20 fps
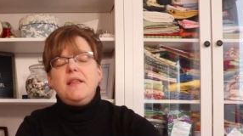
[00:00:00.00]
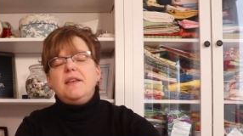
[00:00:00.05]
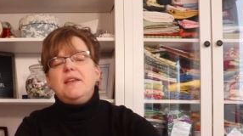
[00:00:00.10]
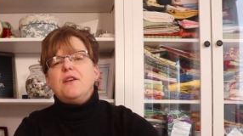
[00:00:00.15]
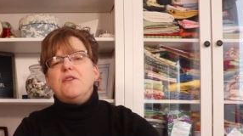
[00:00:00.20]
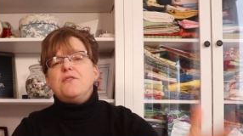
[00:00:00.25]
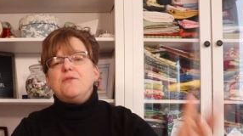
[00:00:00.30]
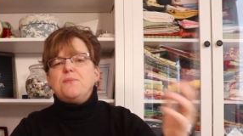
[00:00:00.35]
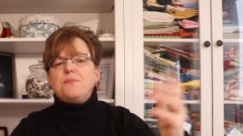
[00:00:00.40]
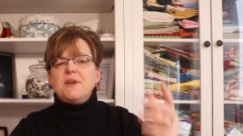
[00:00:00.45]

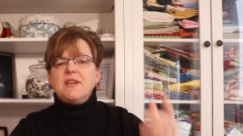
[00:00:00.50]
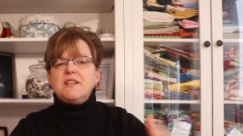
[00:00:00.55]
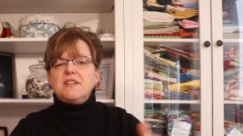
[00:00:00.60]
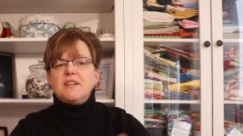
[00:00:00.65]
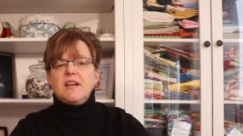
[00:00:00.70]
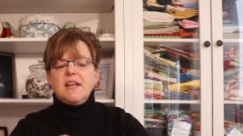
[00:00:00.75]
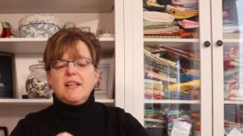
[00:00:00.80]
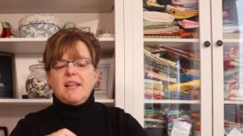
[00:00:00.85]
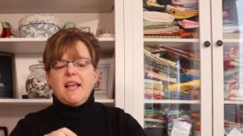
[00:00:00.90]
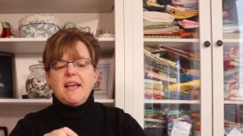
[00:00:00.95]
Now, the
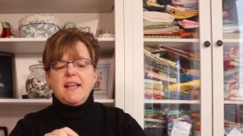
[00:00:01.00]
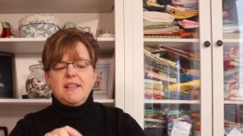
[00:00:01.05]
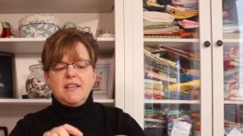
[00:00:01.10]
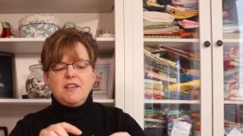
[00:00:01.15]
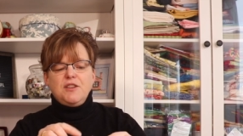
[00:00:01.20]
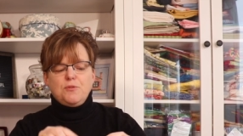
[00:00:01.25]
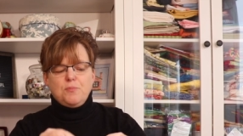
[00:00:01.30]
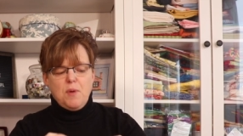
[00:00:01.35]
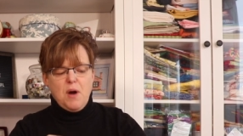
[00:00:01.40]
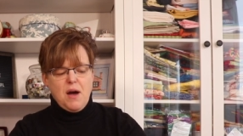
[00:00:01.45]
reason I like
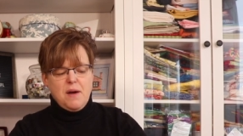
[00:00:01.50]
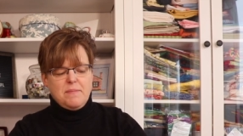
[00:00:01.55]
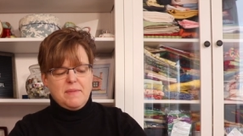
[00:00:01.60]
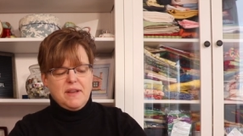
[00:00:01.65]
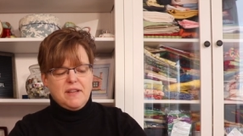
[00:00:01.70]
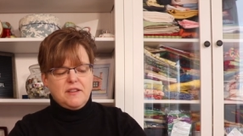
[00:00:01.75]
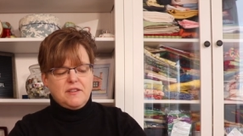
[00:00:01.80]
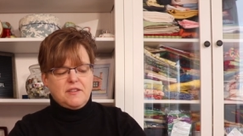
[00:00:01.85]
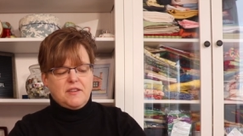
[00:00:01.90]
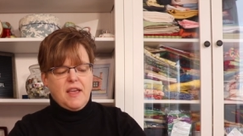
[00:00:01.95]
these
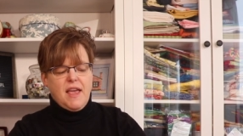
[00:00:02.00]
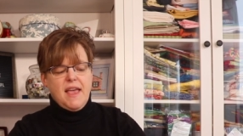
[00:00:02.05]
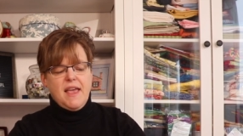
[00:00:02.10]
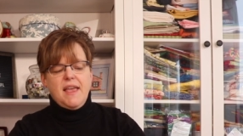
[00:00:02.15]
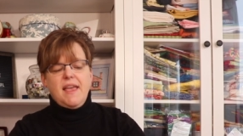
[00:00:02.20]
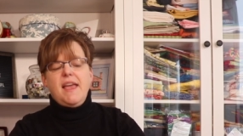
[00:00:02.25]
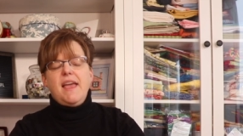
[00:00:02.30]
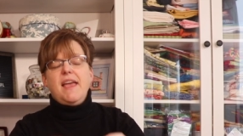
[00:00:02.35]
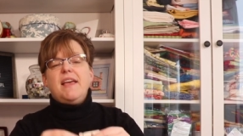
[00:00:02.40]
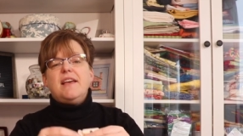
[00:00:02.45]
bobbins
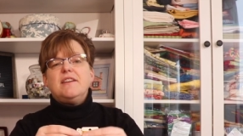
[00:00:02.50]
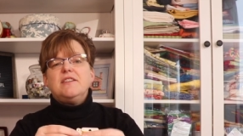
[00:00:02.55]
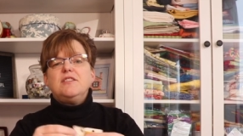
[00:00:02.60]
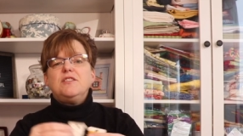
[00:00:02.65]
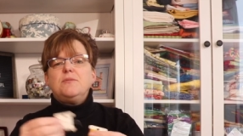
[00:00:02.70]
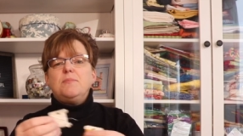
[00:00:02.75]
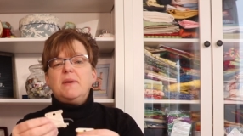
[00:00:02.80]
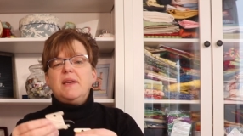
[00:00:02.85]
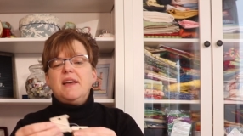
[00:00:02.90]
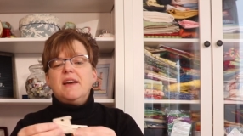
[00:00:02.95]

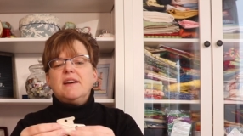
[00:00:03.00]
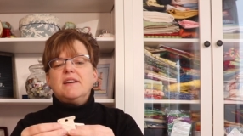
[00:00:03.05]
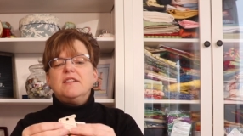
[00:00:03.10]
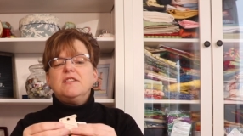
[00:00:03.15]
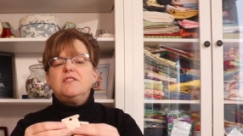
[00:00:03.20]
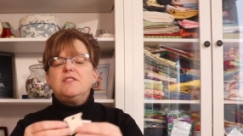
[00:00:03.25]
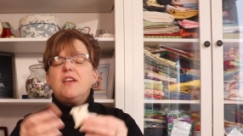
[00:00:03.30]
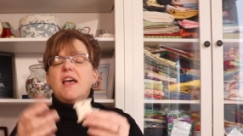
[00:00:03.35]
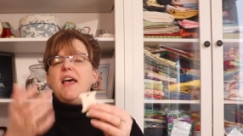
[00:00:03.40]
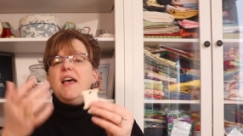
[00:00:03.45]
is
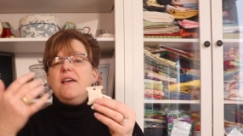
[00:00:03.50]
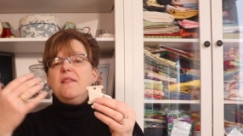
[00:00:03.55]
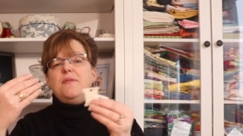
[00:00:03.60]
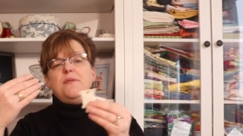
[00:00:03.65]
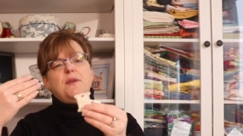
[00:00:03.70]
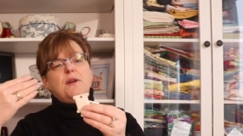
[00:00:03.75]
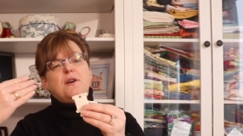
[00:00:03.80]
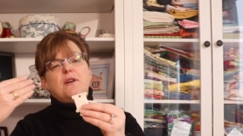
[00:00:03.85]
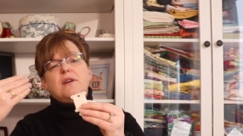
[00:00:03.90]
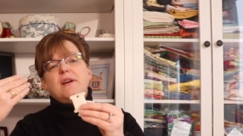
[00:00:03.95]
because
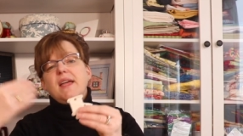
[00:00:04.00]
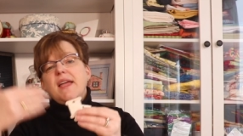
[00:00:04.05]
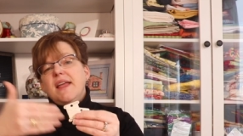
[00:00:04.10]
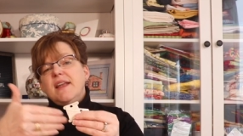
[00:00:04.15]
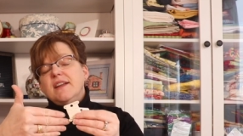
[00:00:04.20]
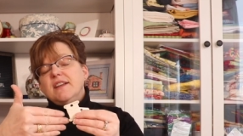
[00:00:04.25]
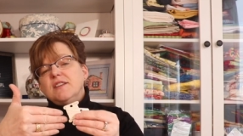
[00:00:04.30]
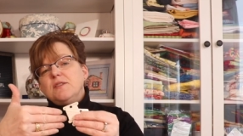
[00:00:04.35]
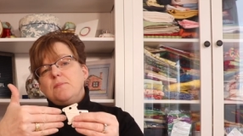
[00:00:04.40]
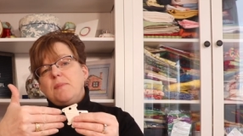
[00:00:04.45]
they're
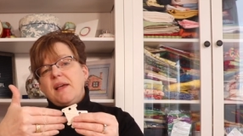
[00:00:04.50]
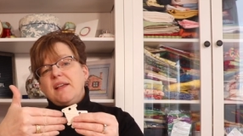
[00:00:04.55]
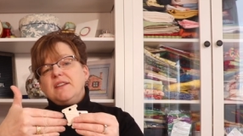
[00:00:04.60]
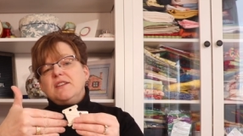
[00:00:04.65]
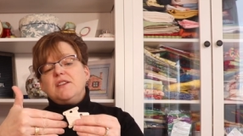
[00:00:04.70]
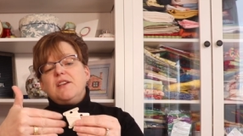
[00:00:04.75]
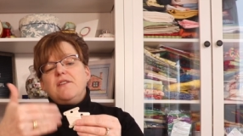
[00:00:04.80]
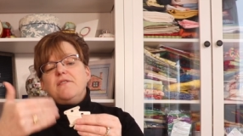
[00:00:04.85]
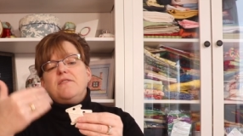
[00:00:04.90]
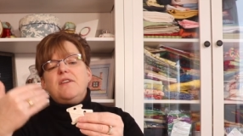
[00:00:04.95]

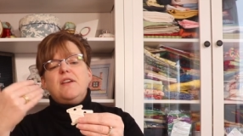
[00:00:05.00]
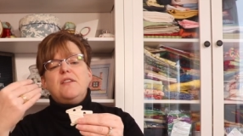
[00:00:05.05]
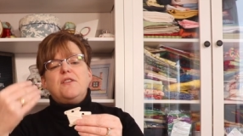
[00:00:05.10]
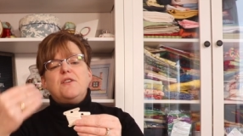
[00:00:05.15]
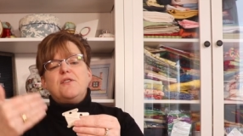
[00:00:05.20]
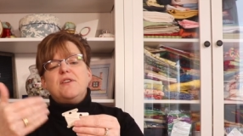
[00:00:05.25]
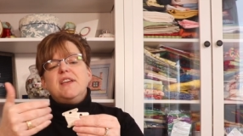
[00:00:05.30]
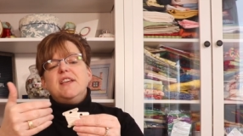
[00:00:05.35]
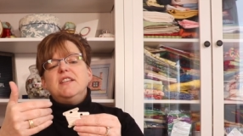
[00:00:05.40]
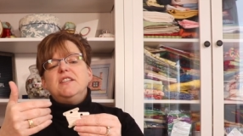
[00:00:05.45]
inexpensive,
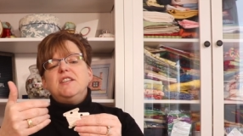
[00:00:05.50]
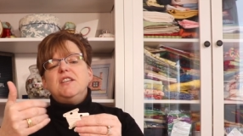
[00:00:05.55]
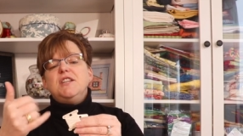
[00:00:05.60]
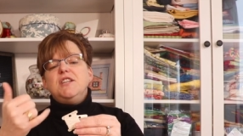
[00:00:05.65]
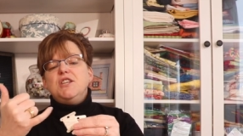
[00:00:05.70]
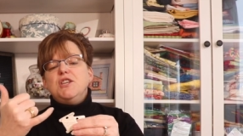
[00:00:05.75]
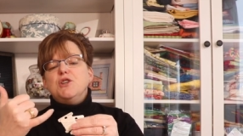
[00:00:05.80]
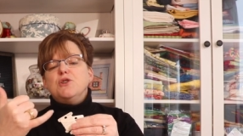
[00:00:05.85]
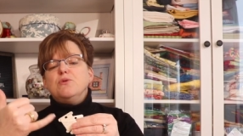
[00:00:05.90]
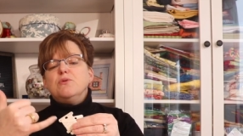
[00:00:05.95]
they're easy
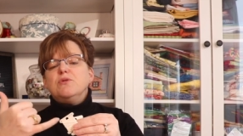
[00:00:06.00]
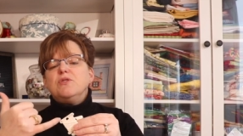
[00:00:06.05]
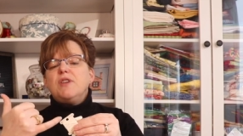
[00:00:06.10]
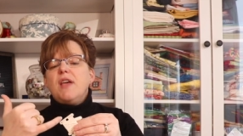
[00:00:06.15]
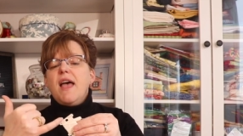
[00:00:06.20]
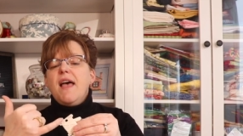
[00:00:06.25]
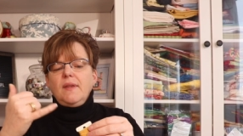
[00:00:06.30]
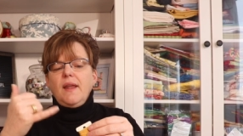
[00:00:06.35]
to use,